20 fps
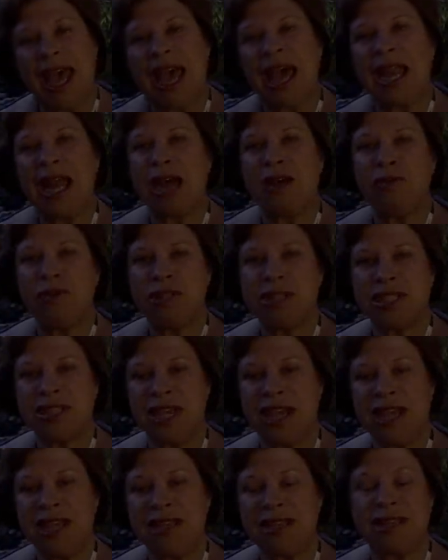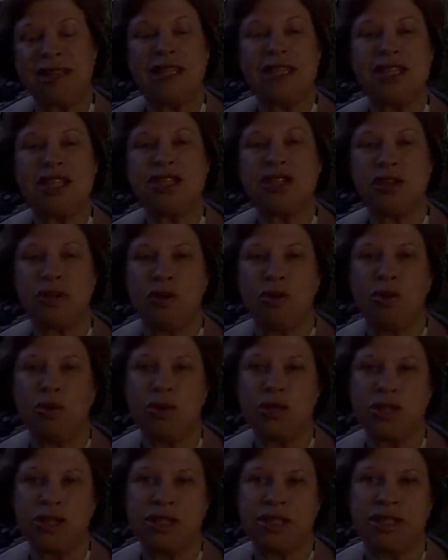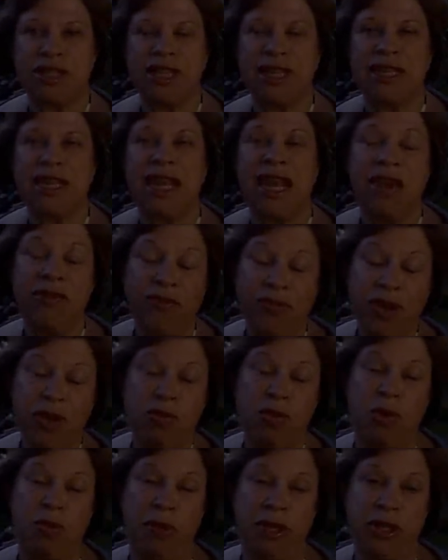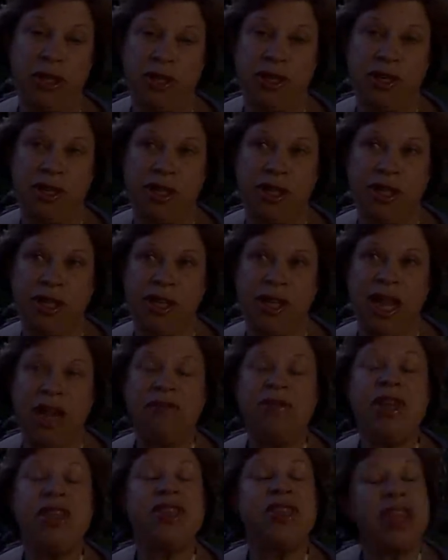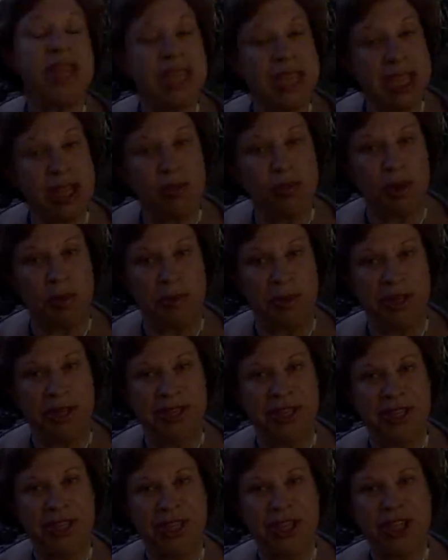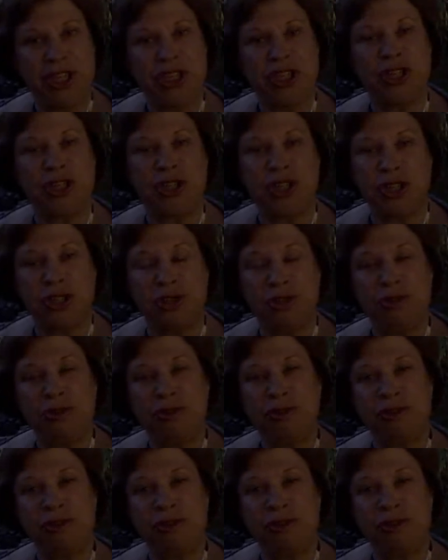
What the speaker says: and I would say that this is a course that every woman, every thinking woman should do